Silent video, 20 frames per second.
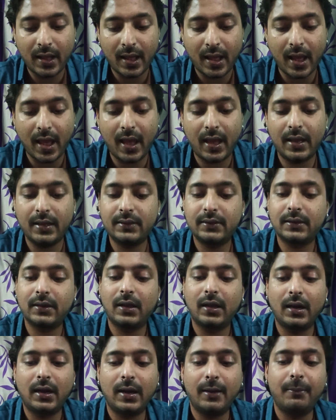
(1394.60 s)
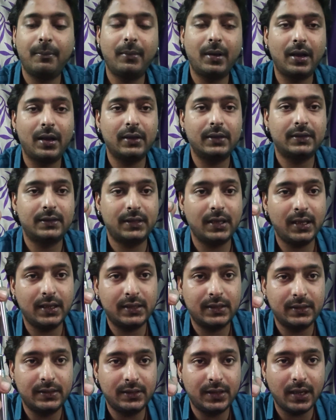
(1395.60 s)
Has a number
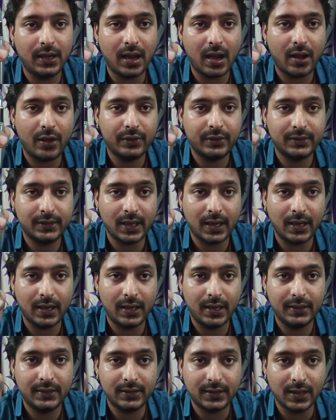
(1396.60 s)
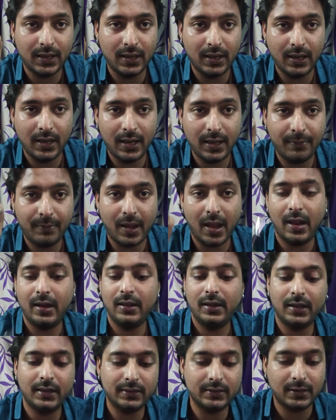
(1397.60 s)
6 Jinhao stainless steel nib,
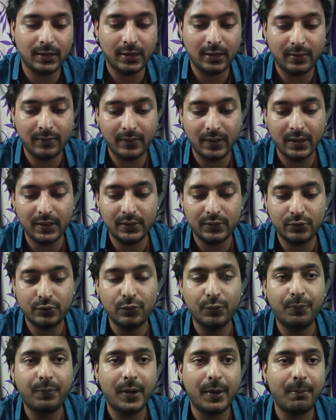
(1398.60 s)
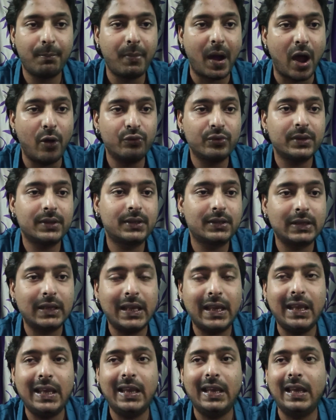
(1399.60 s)
and this nib is super
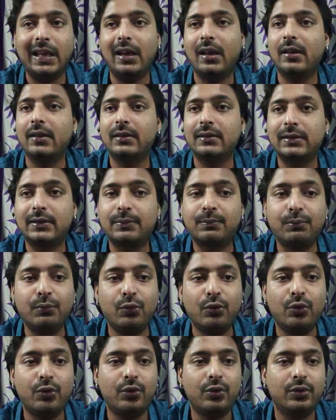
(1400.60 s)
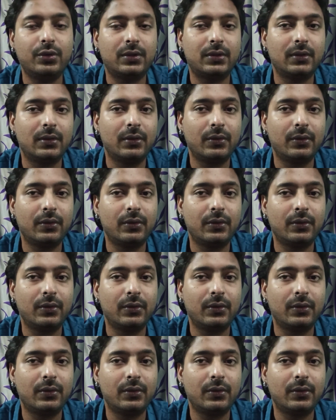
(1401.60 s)
bouncy, smooth,